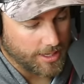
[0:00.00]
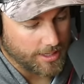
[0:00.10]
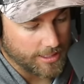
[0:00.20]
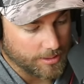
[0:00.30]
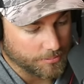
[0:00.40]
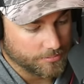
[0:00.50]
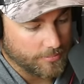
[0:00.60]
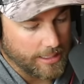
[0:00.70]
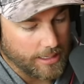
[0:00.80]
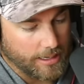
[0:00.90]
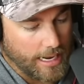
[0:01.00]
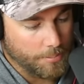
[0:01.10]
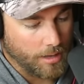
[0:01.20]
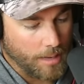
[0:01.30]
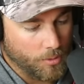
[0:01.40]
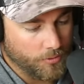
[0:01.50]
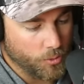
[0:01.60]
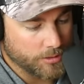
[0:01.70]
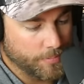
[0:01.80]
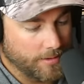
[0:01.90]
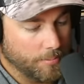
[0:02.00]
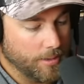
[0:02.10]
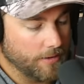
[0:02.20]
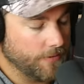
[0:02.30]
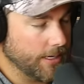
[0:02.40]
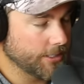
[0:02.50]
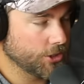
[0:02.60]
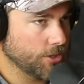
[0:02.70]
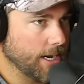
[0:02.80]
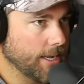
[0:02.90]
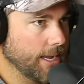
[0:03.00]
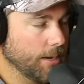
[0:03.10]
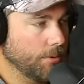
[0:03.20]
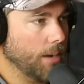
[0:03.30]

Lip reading: And I'm always been a big fan of Strike King.